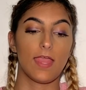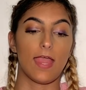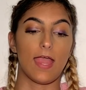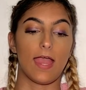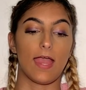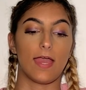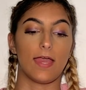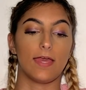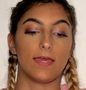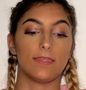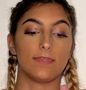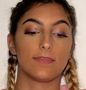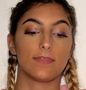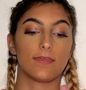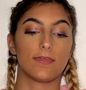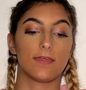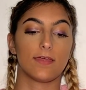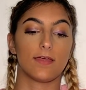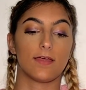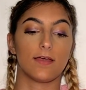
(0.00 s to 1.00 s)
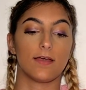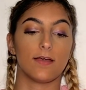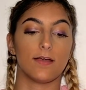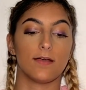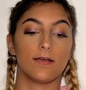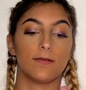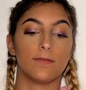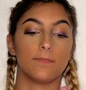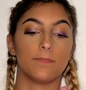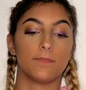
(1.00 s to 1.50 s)
and
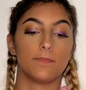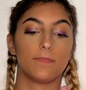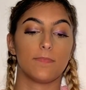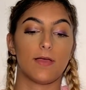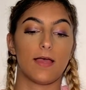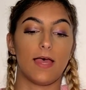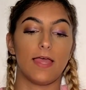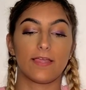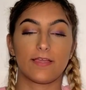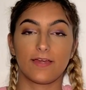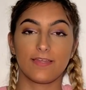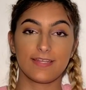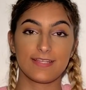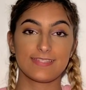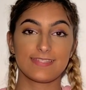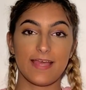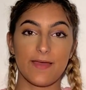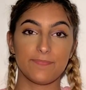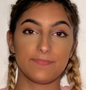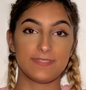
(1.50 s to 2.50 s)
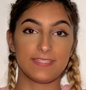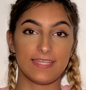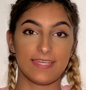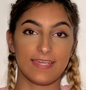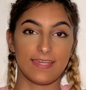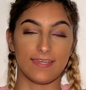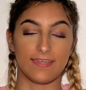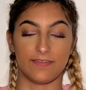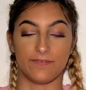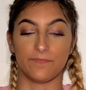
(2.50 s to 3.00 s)
I got
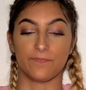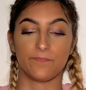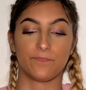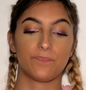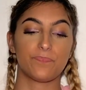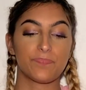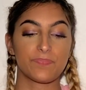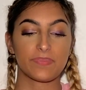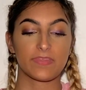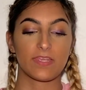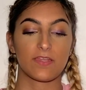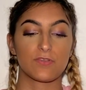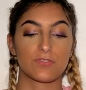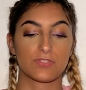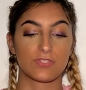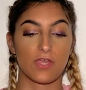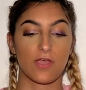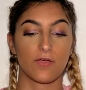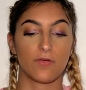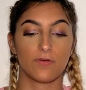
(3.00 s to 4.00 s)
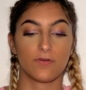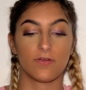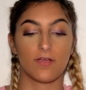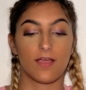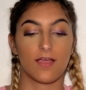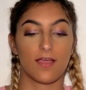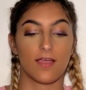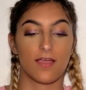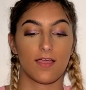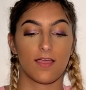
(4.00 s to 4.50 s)
accepted! So
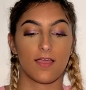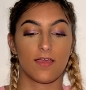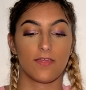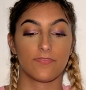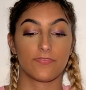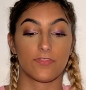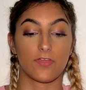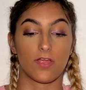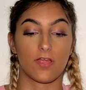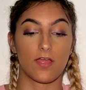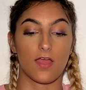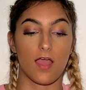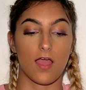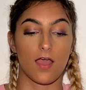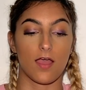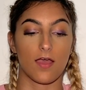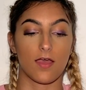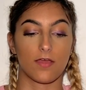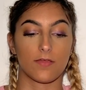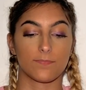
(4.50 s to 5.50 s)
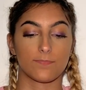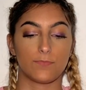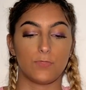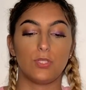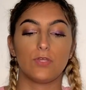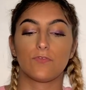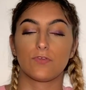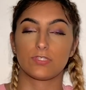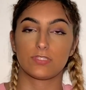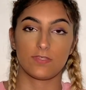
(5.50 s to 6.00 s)
their
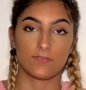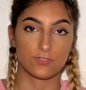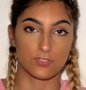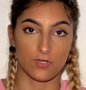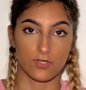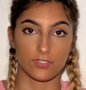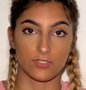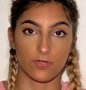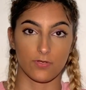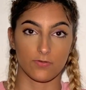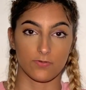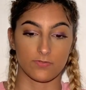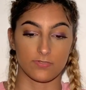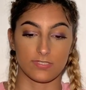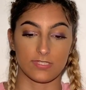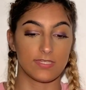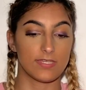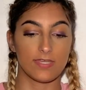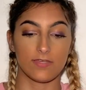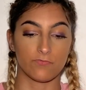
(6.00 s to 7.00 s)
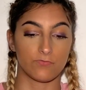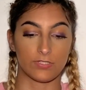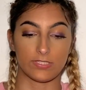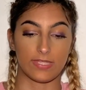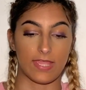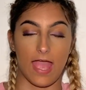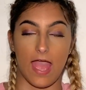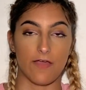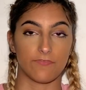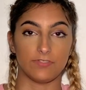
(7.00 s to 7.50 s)
University of Toronto didn't
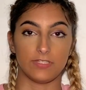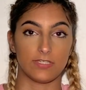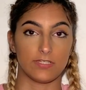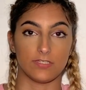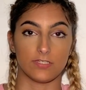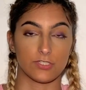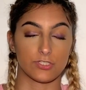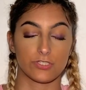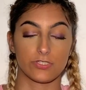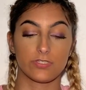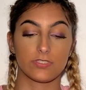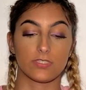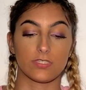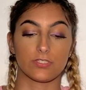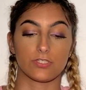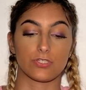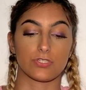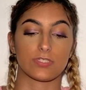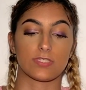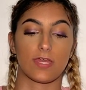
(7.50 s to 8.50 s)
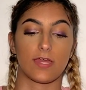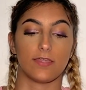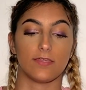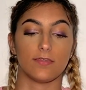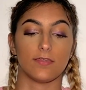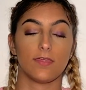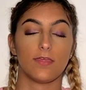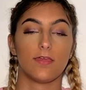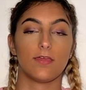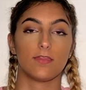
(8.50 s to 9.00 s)
really have any conditions. It just said